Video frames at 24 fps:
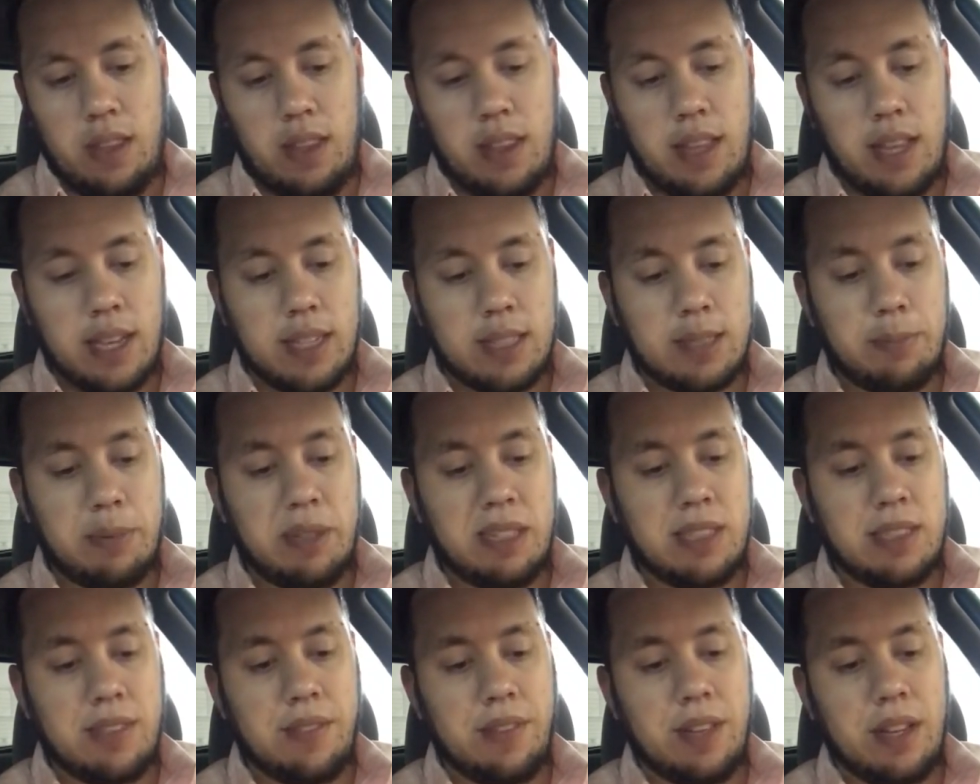Next
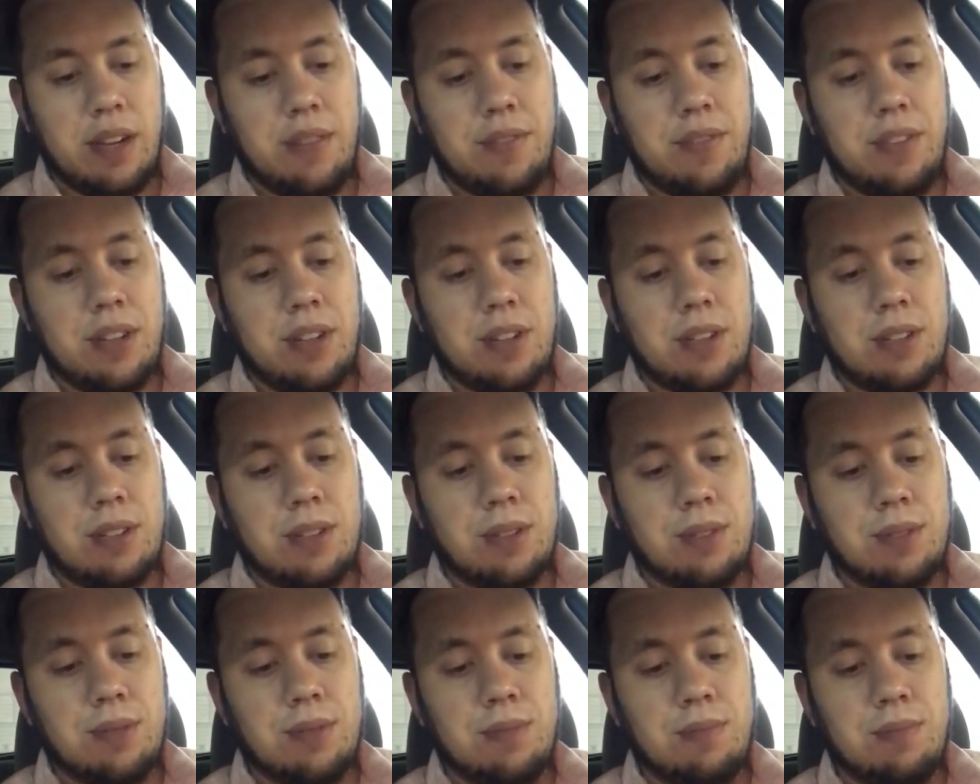piece of
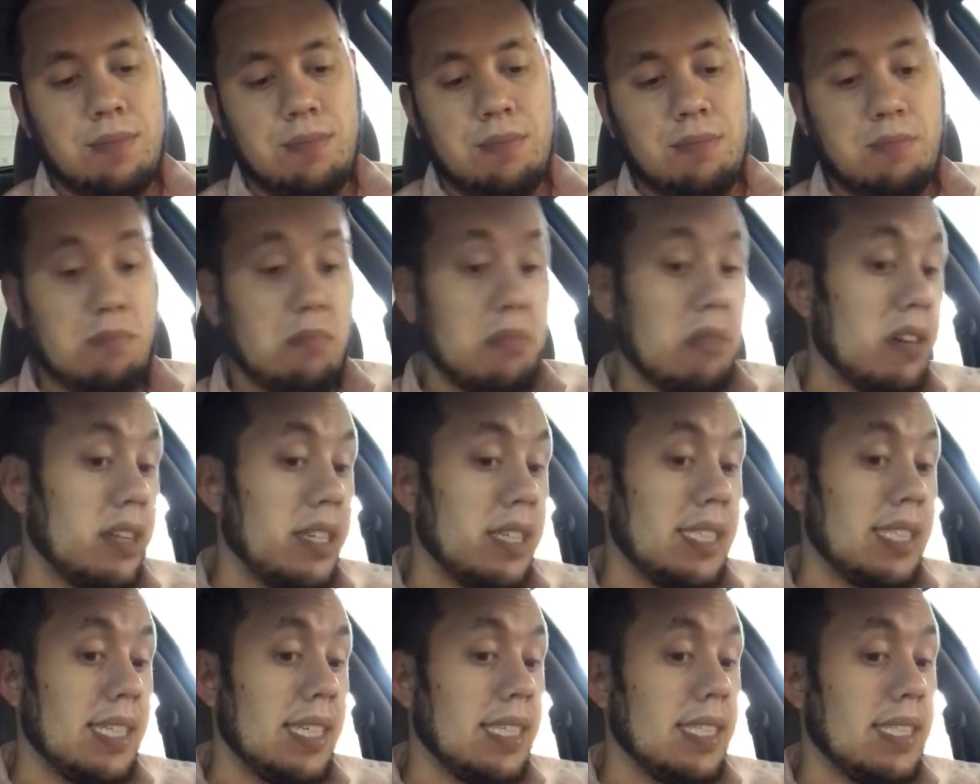NFL
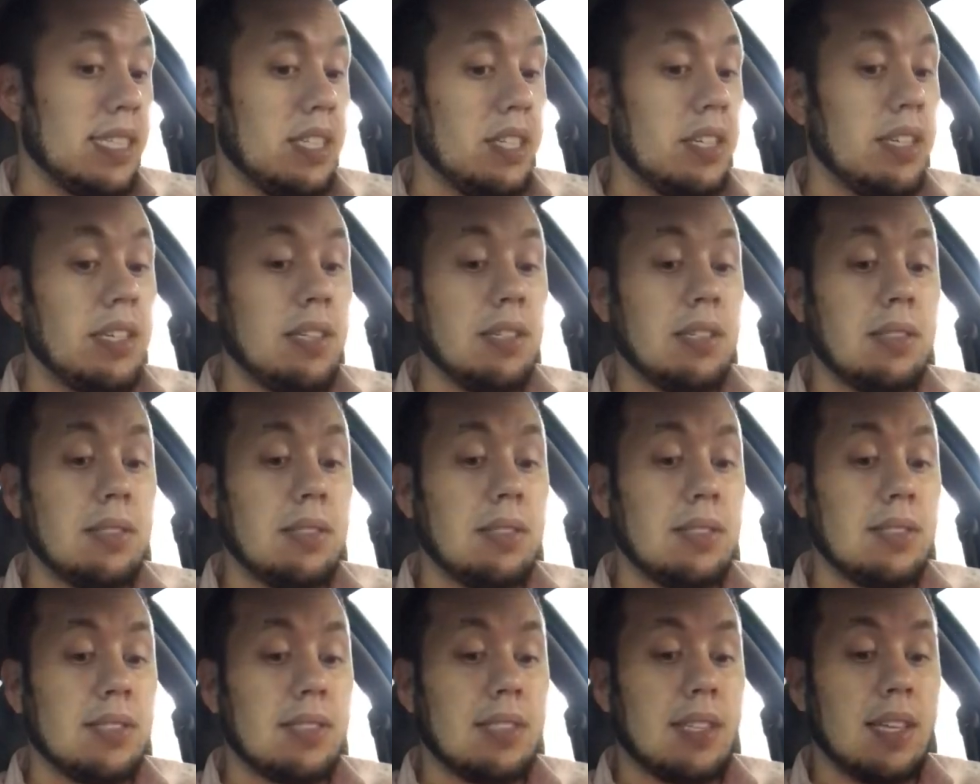preseason
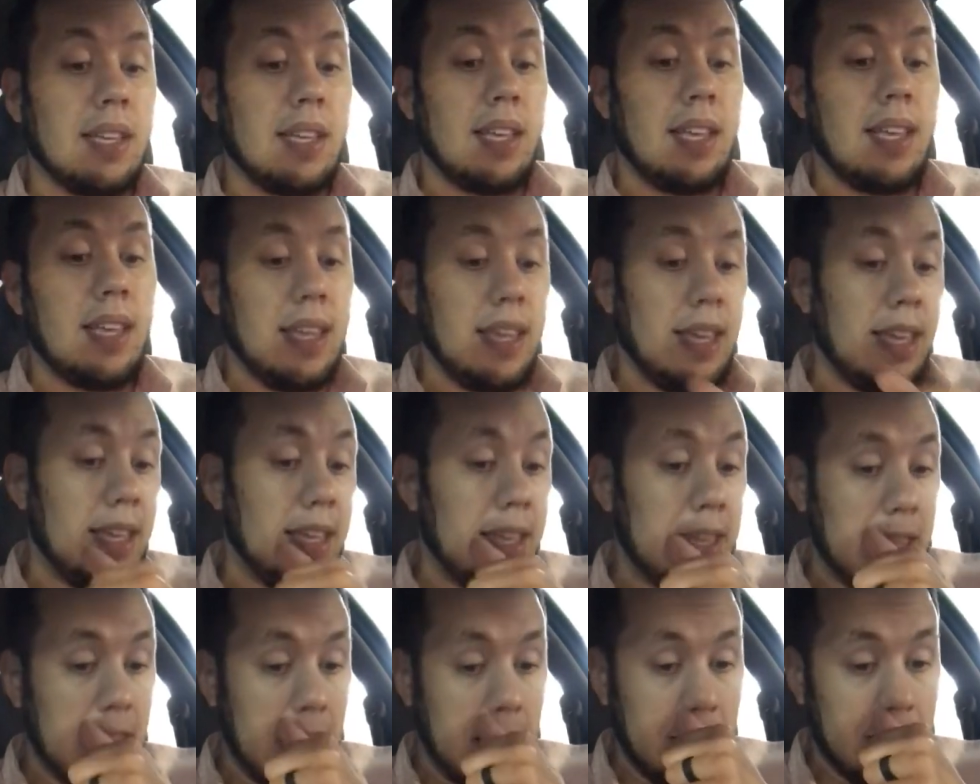news,
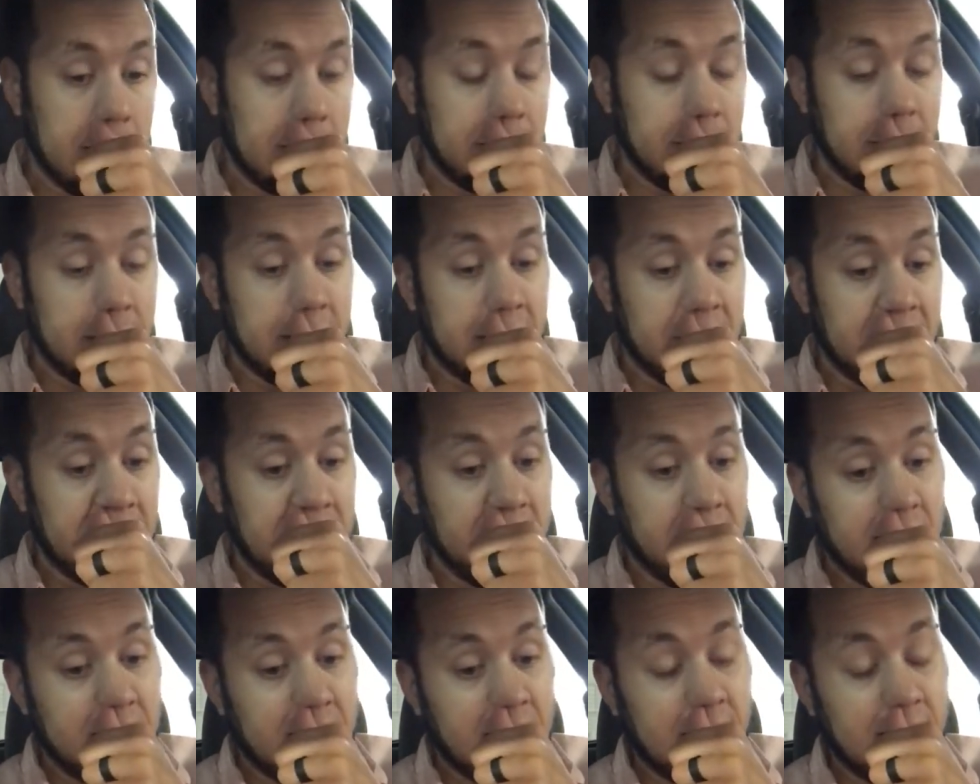I wanted to
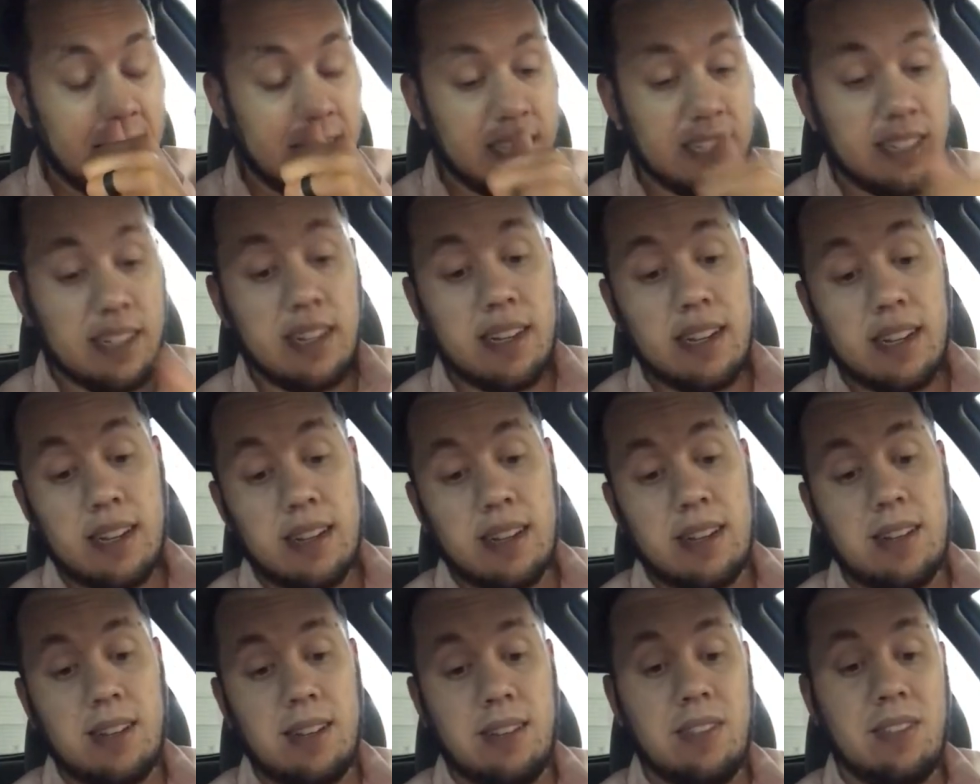touch
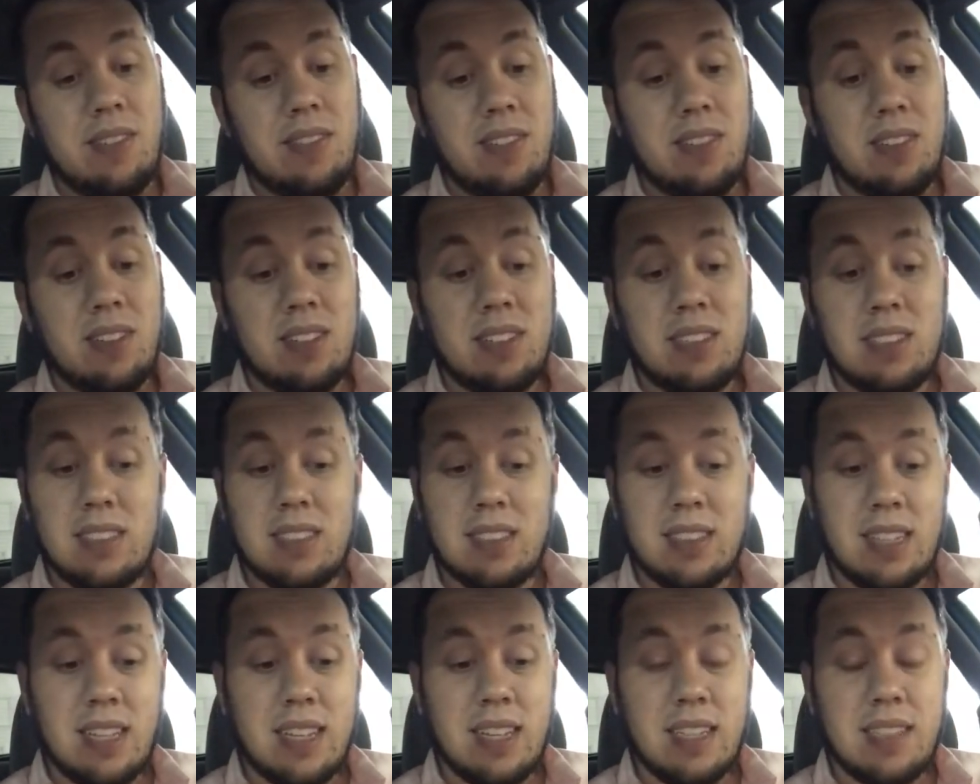on
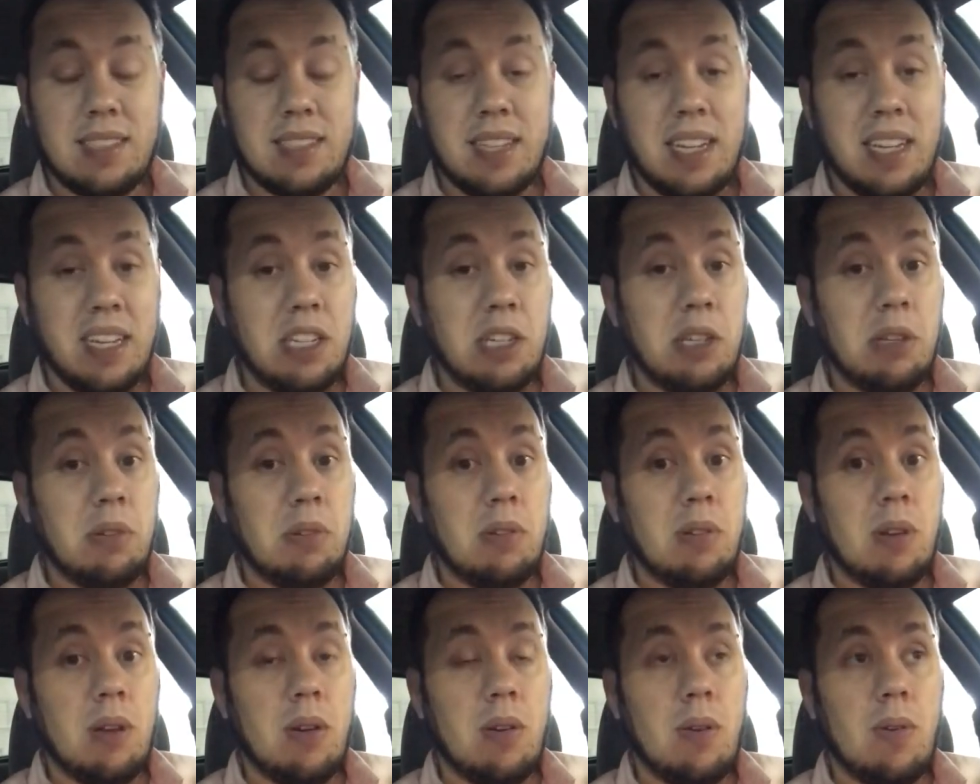the
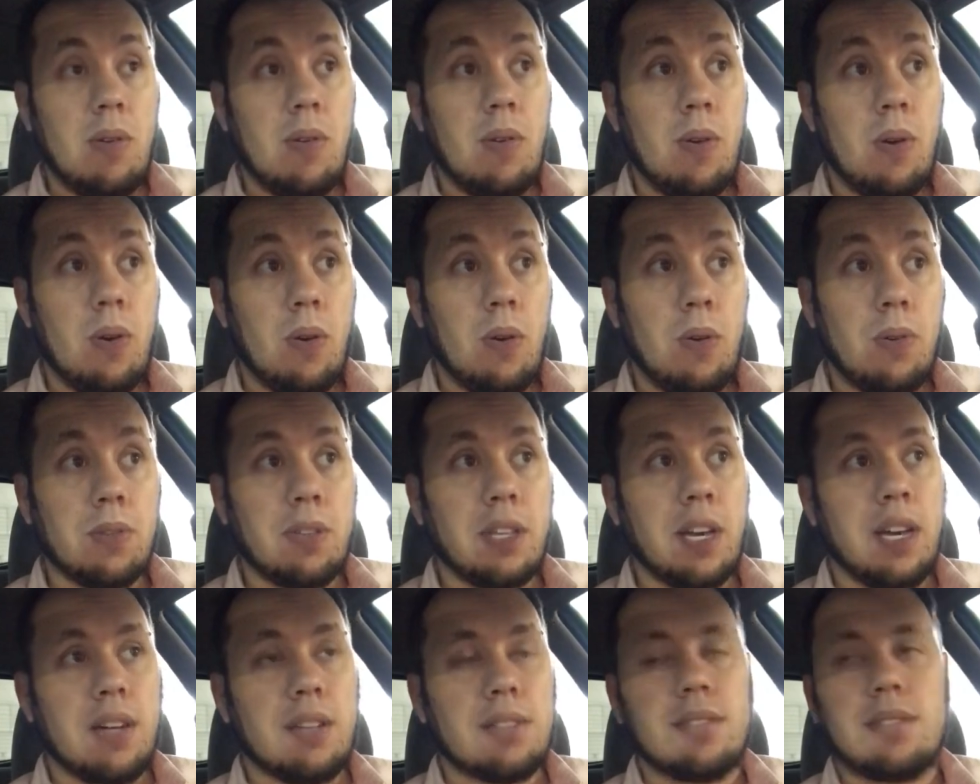continued
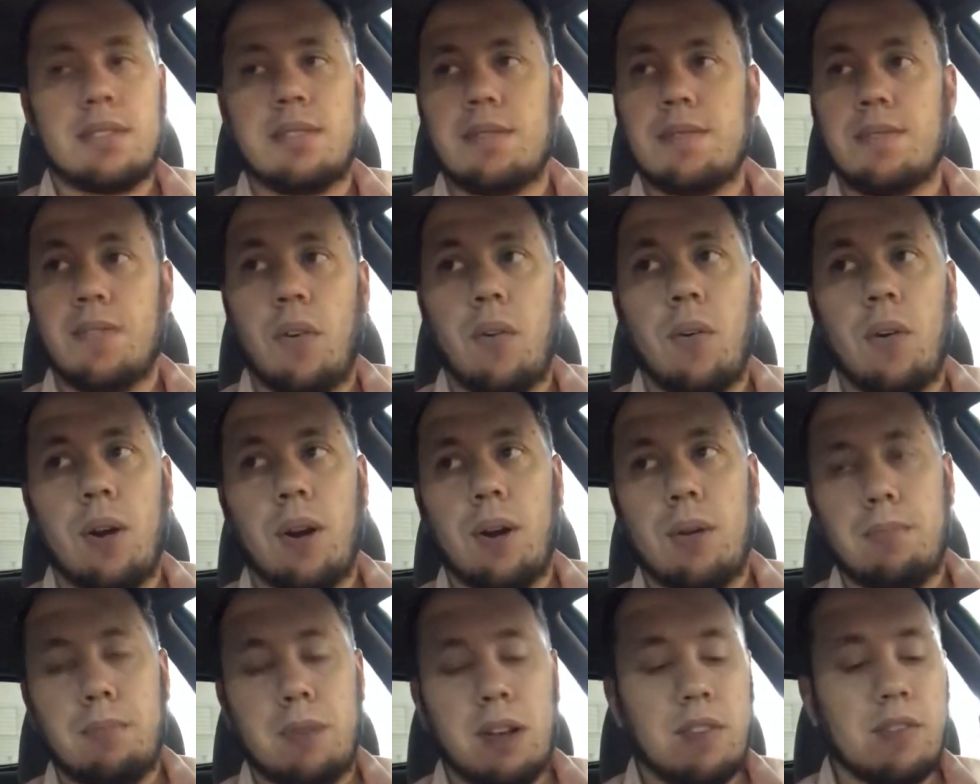holdouts
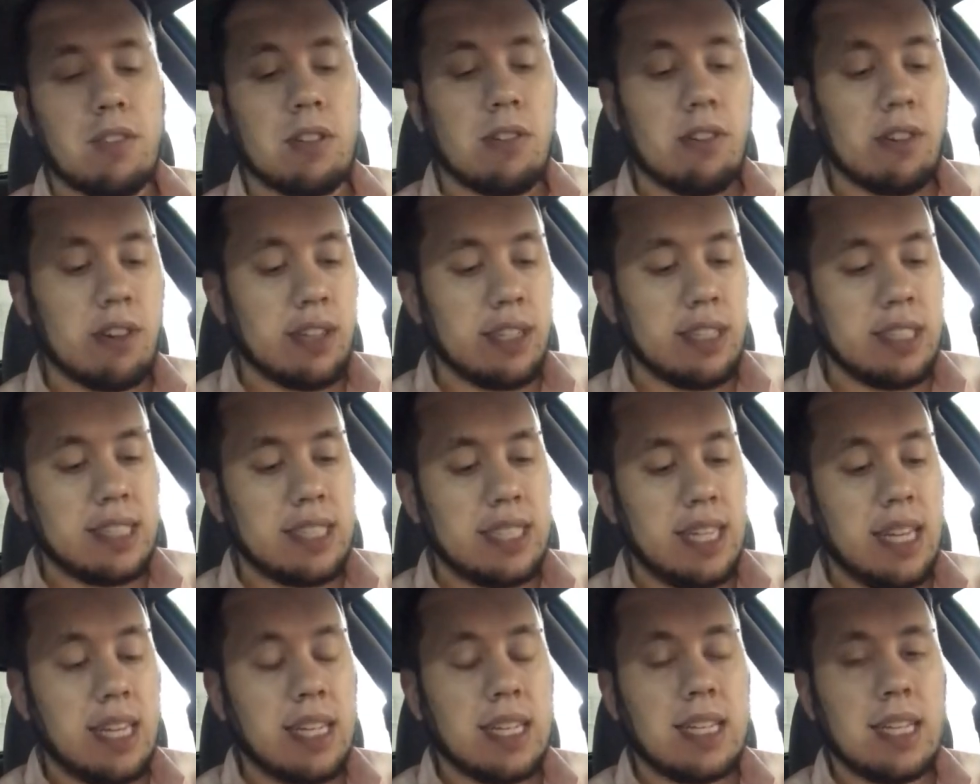for Melvin Gordon and
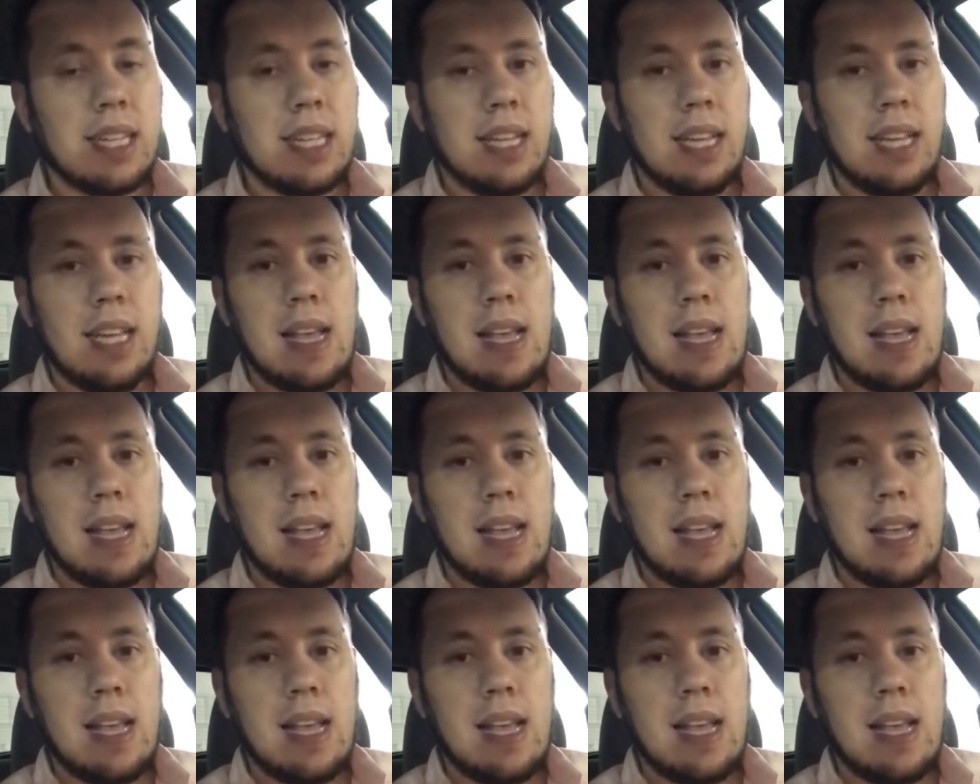Zeke.